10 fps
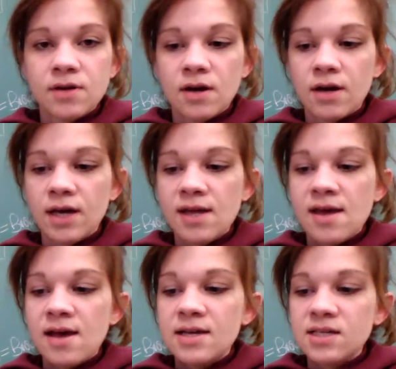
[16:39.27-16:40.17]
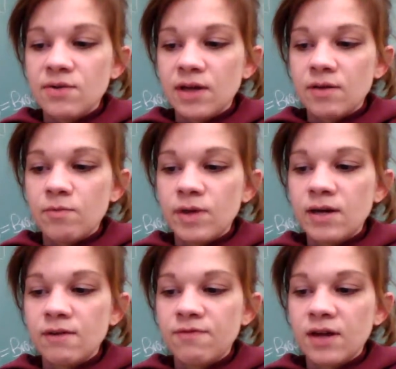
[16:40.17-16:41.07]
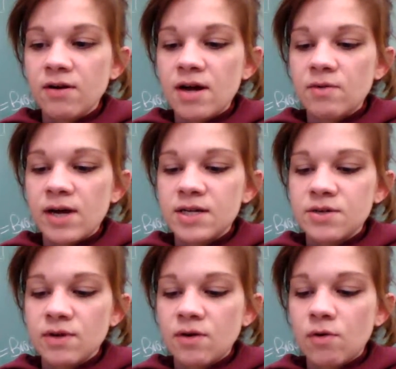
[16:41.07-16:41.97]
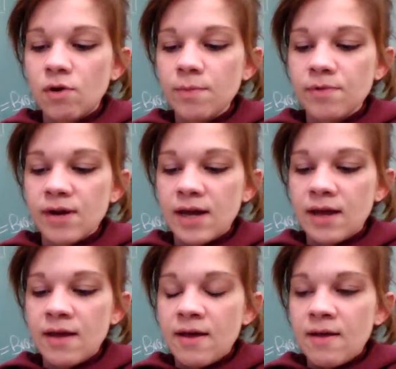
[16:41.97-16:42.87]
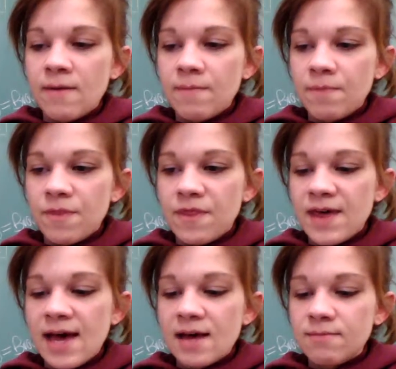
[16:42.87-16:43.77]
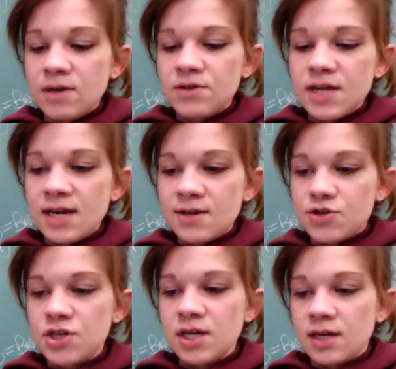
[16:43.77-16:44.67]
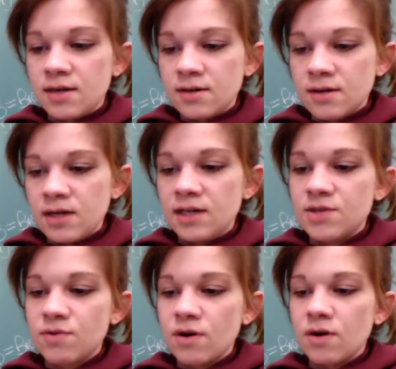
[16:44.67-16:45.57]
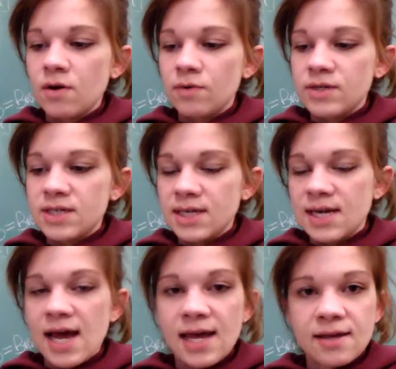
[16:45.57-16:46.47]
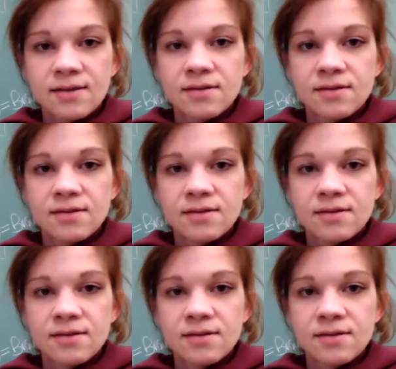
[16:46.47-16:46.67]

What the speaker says: All right. So we could figure out a way to incorporate that mutated gene into our own DNA.